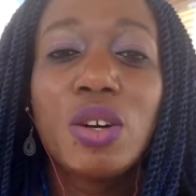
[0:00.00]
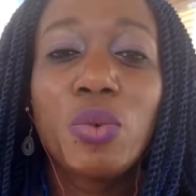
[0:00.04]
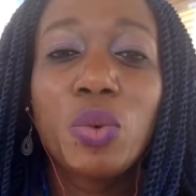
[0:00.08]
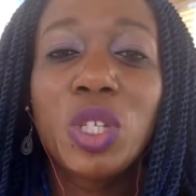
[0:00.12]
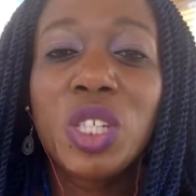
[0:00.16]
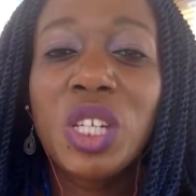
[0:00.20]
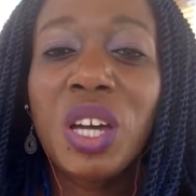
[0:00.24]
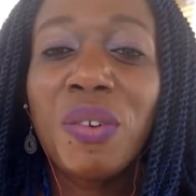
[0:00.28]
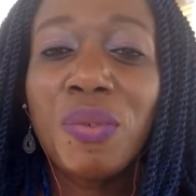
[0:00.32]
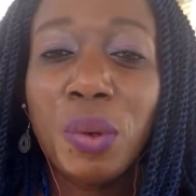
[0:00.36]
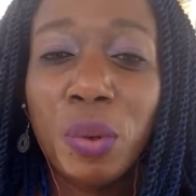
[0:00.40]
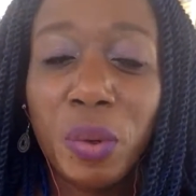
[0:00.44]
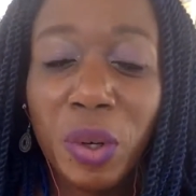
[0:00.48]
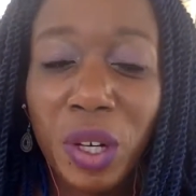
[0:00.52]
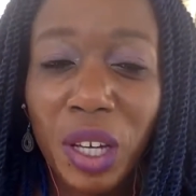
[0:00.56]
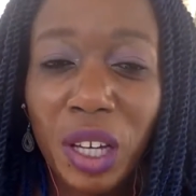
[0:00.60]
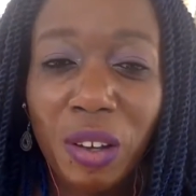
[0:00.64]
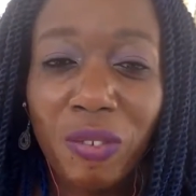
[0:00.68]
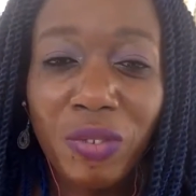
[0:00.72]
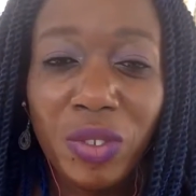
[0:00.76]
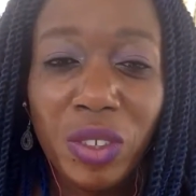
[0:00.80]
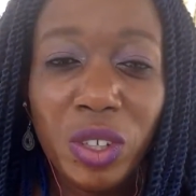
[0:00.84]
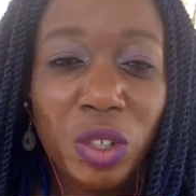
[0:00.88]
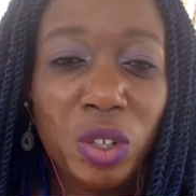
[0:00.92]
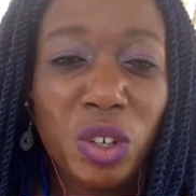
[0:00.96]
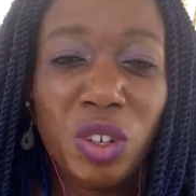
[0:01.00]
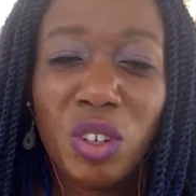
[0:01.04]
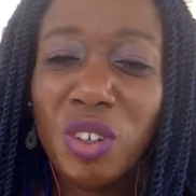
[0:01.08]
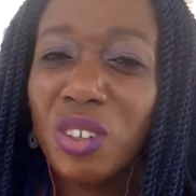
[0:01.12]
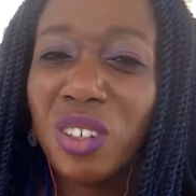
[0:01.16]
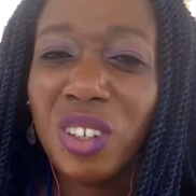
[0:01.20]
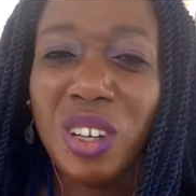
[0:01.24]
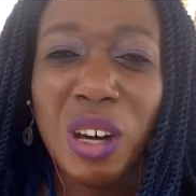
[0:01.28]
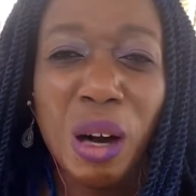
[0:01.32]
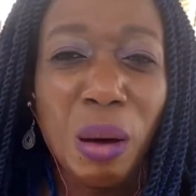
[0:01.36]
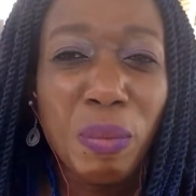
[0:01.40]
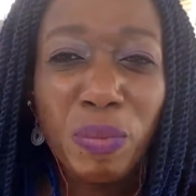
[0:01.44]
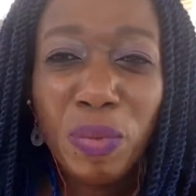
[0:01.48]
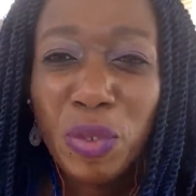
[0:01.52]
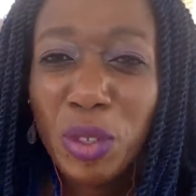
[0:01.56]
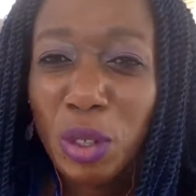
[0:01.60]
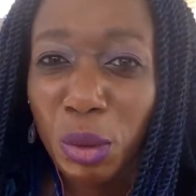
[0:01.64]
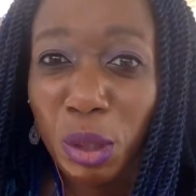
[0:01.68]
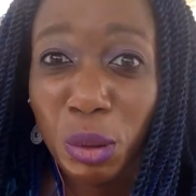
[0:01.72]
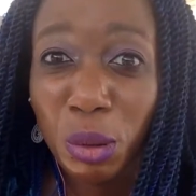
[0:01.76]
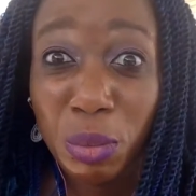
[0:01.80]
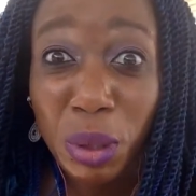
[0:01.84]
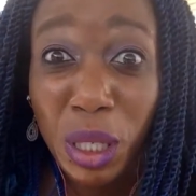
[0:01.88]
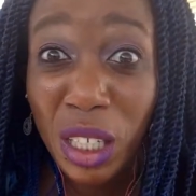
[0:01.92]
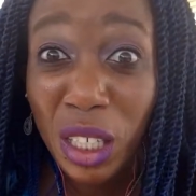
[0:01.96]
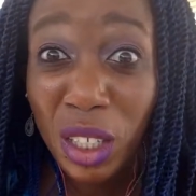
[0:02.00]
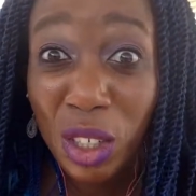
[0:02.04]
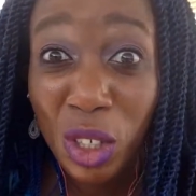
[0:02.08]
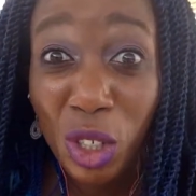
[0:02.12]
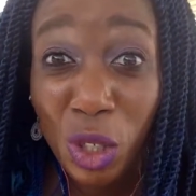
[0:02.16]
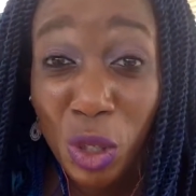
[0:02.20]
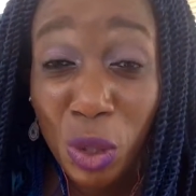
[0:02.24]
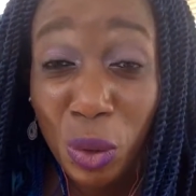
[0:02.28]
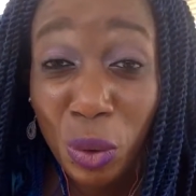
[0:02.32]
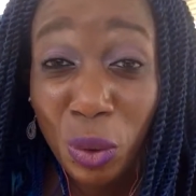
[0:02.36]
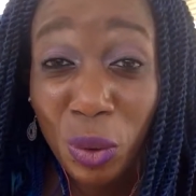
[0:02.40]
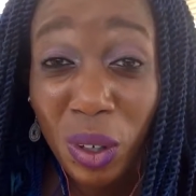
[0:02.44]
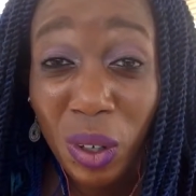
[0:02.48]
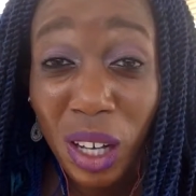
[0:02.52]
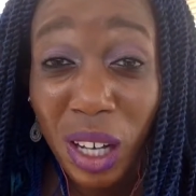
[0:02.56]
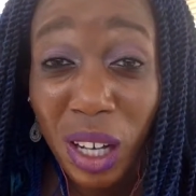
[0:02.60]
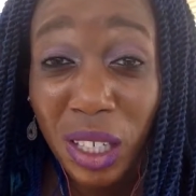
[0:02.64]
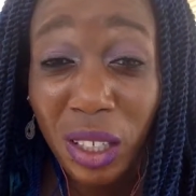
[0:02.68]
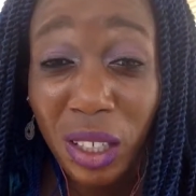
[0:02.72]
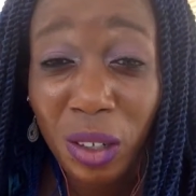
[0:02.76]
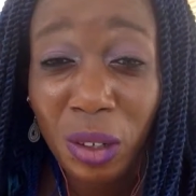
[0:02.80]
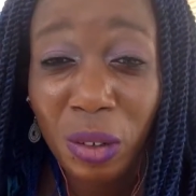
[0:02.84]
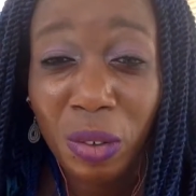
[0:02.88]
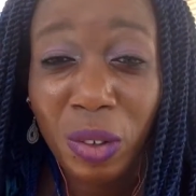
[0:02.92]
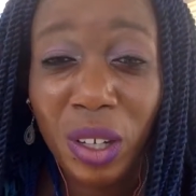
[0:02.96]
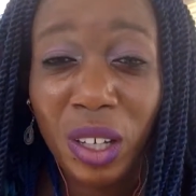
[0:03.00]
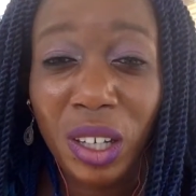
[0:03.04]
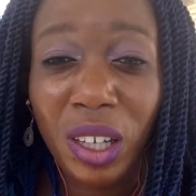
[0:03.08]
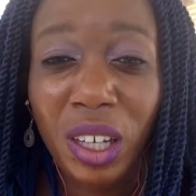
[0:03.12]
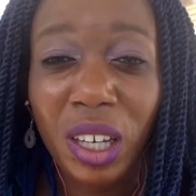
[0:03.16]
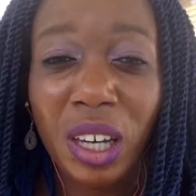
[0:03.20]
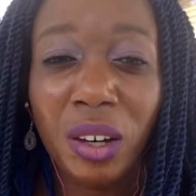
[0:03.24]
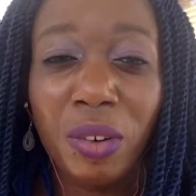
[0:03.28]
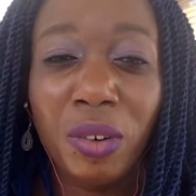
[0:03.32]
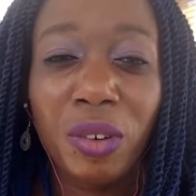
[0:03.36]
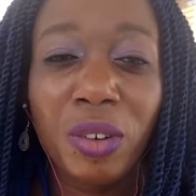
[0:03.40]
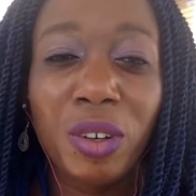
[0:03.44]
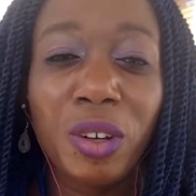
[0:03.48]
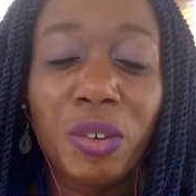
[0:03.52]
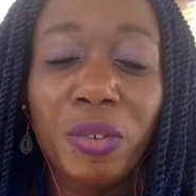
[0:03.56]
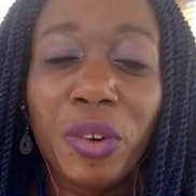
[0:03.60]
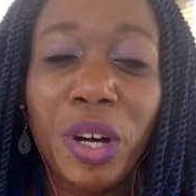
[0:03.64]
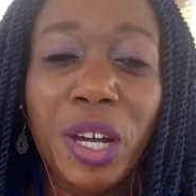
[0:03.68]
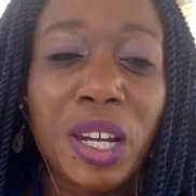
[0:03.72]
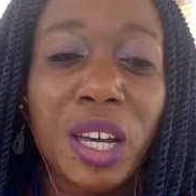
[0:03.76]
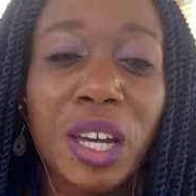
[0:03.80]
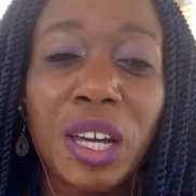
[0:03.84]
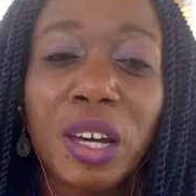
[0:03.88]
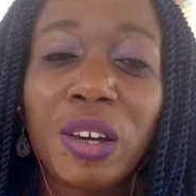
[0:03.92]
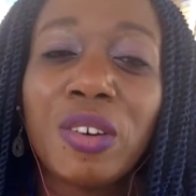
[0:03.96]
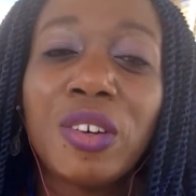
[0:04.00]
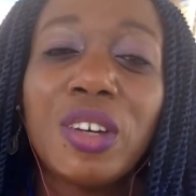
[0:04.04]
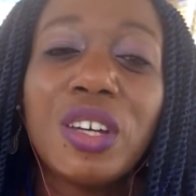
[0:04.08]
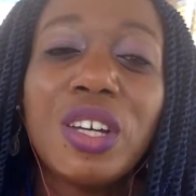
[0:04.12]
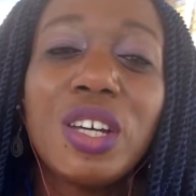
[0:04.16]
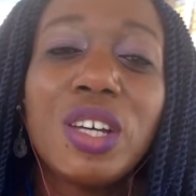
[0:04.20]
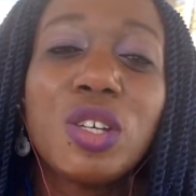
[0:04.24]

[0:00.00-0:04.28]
Whichever way, you're not comfortable being you, are you? Okay, not right now.